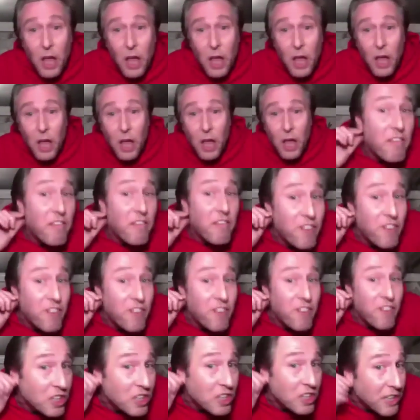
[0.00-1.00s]
the
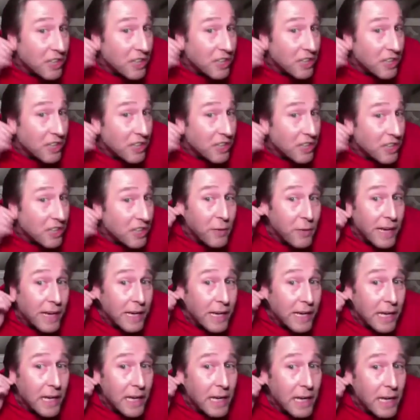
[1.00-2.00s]
first, are you hearing,